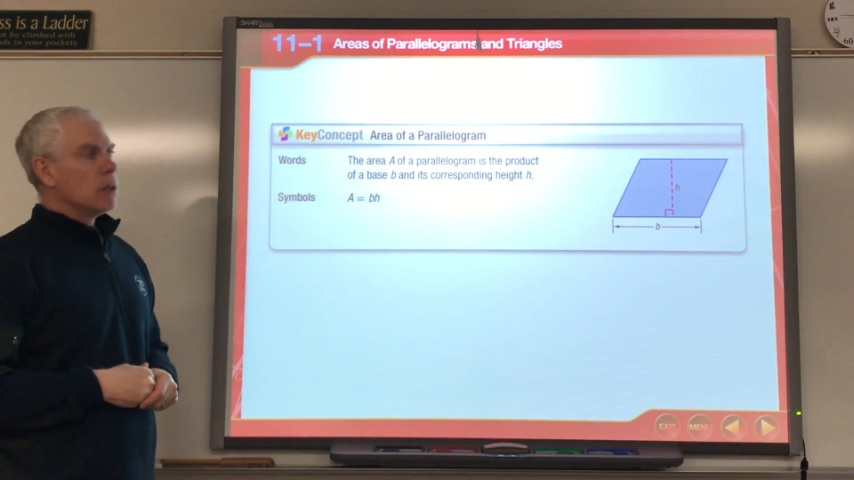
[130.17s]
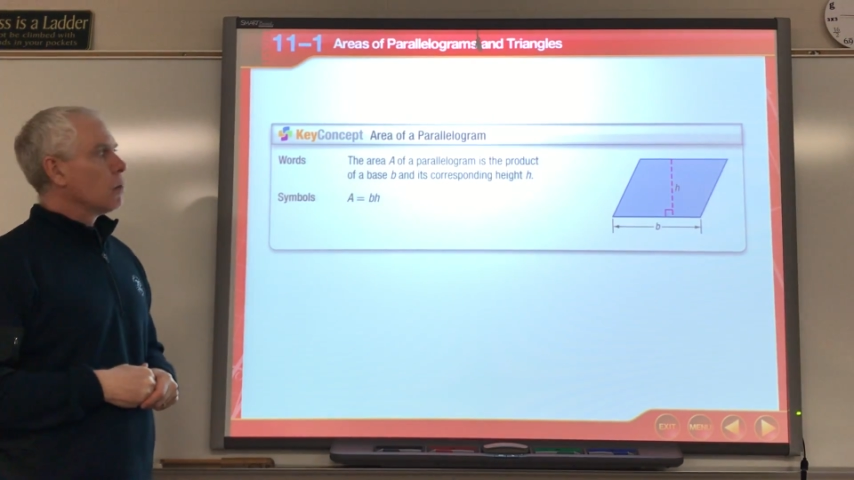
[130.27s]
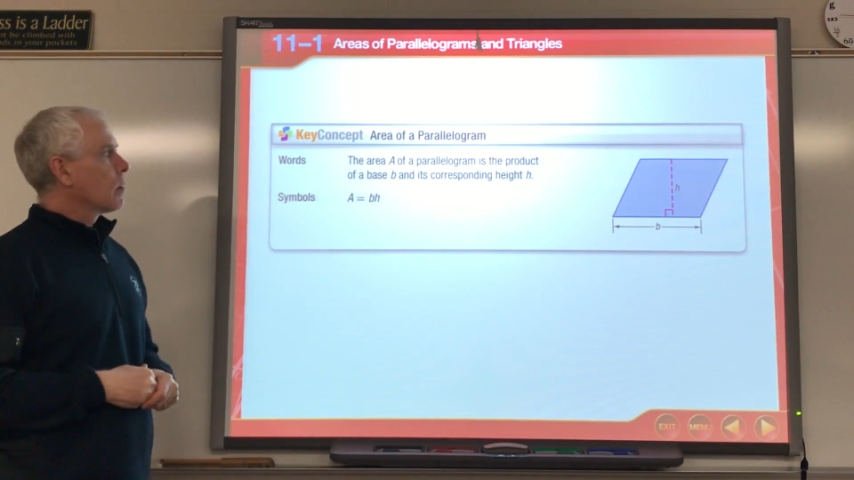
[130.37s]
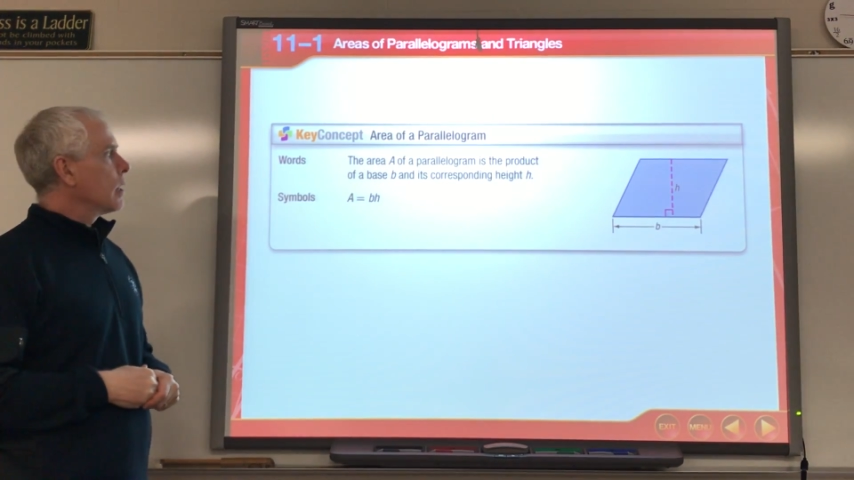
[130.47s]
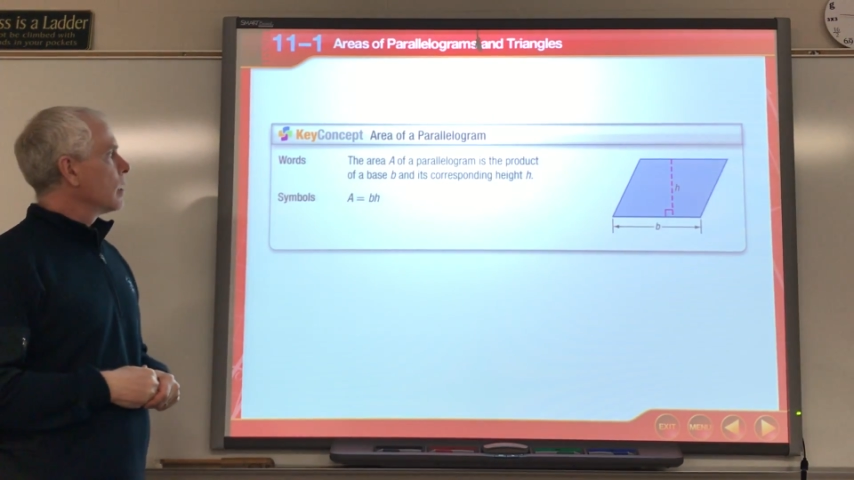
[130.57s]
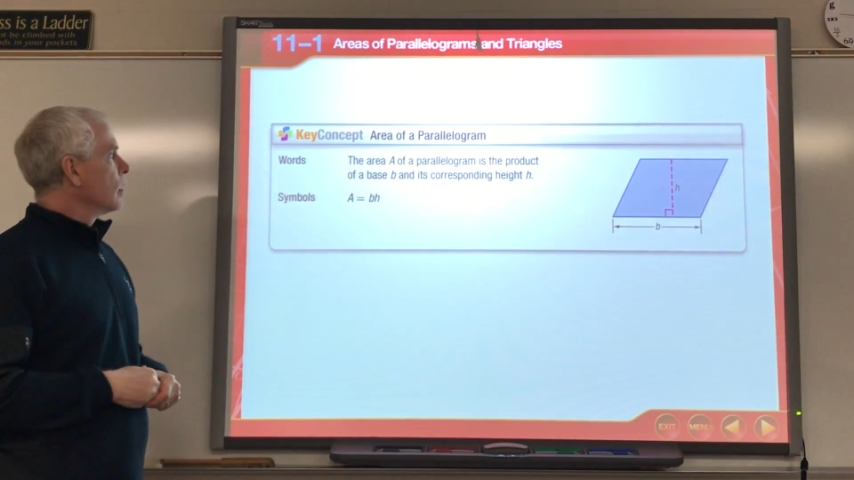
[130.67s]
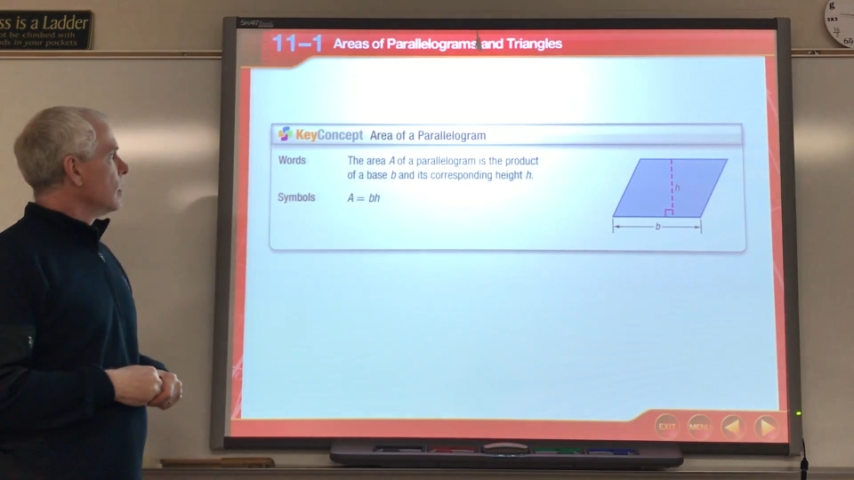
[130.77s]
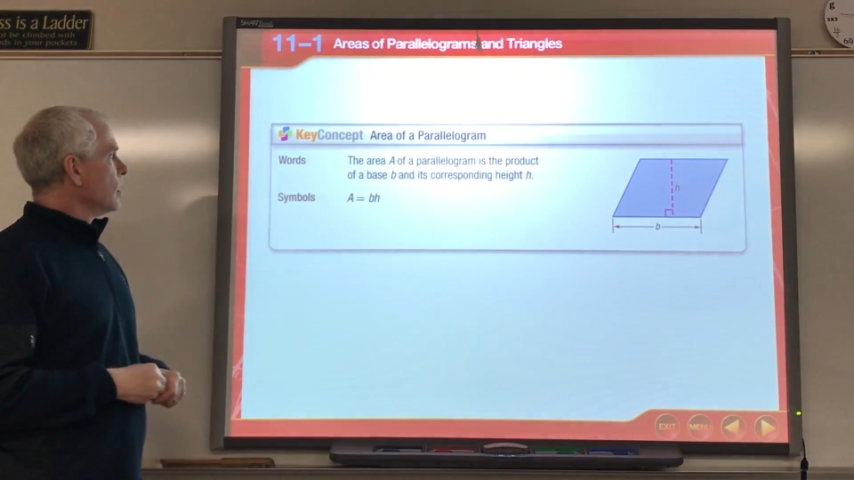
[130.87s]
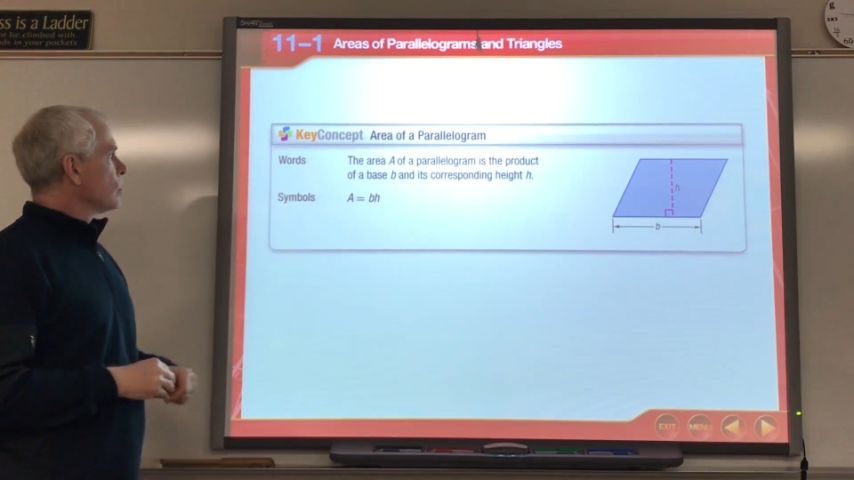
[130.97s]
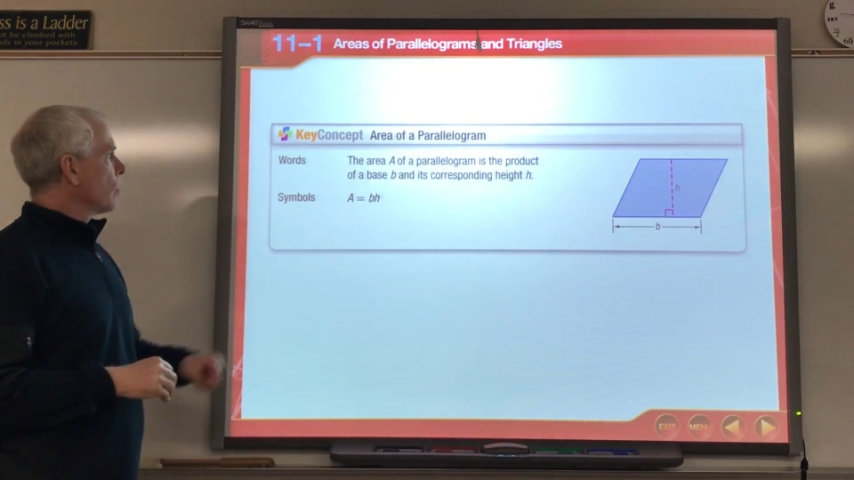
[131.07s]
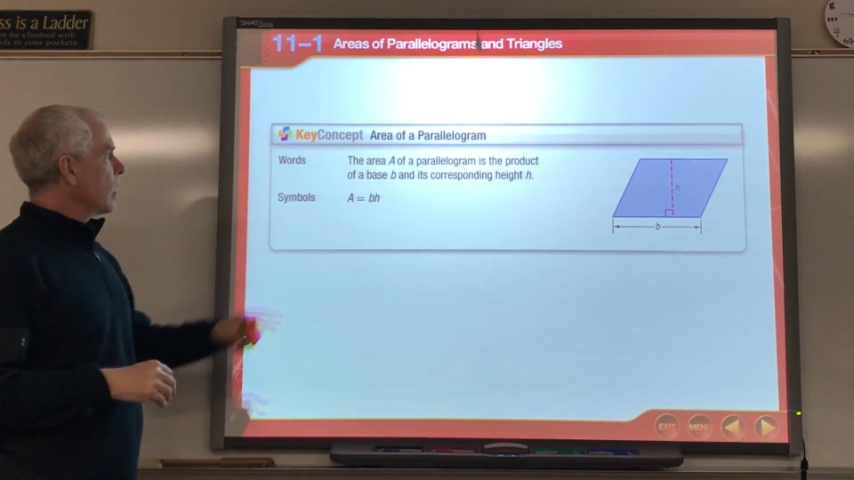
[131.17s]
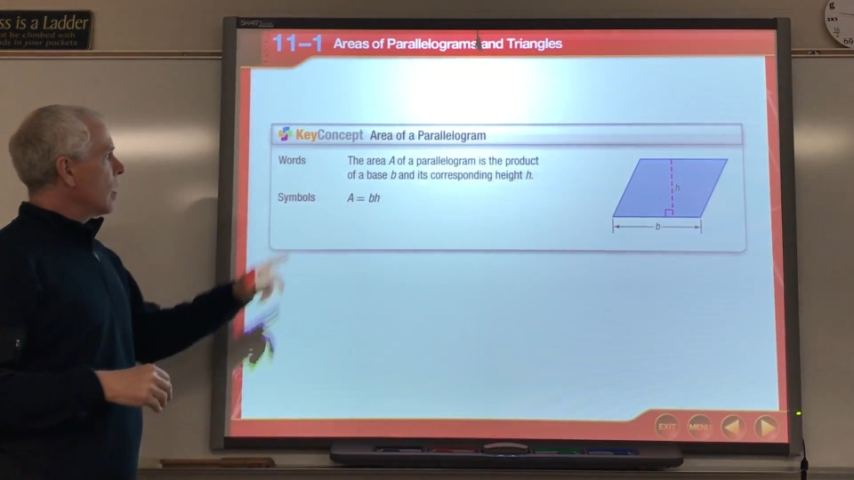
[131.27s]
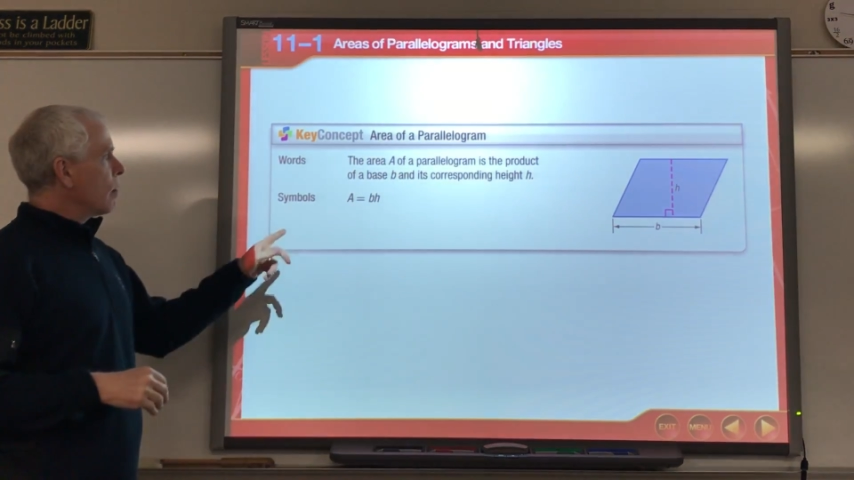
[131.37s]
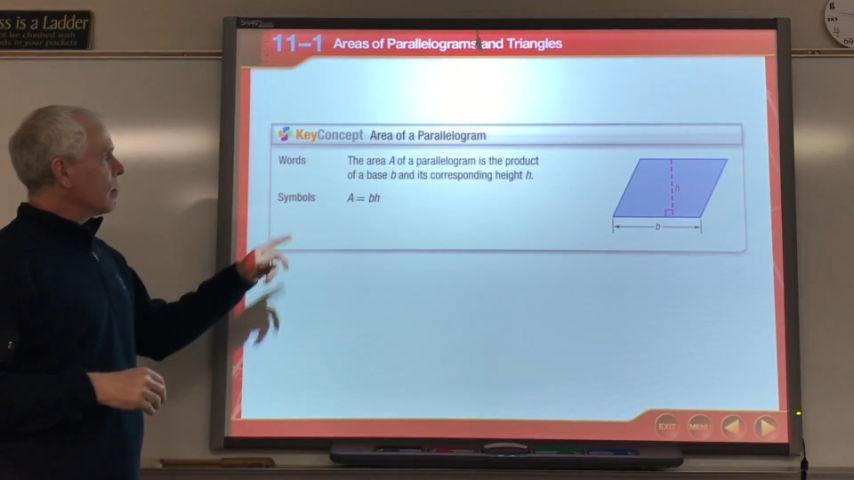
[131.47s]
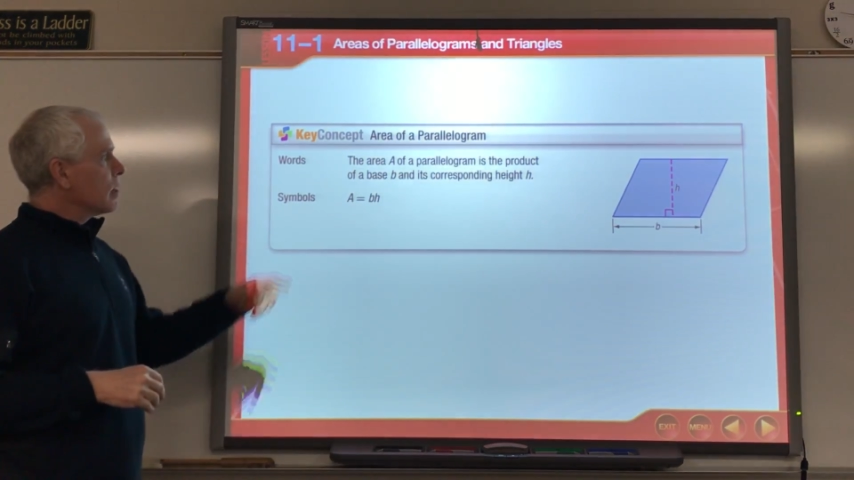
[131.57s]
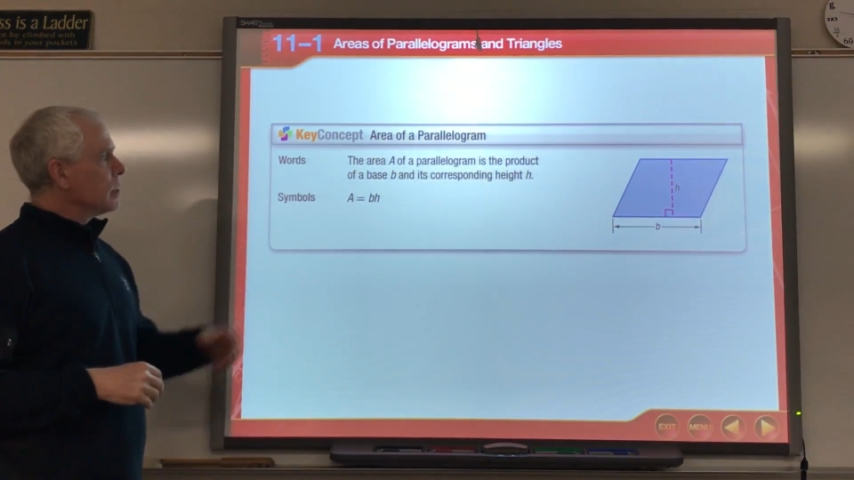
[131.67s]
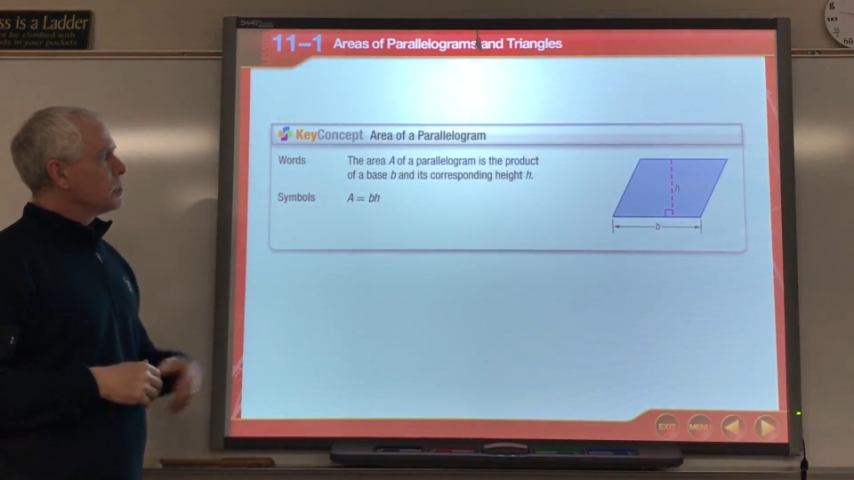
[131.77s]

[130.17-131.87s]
okay? So the area